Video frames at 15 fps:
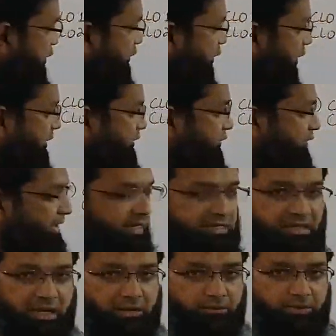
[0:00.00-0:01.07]
for 3
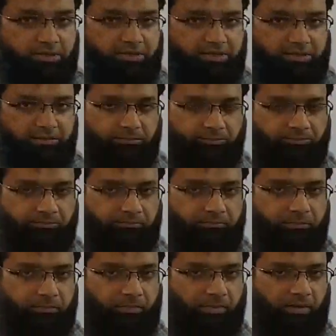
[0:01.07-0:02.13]
assignments,
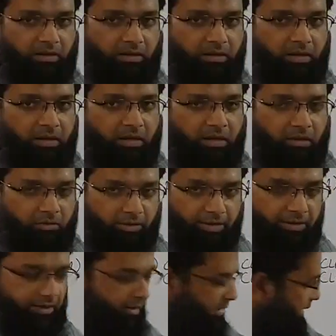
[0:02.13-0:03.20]
right?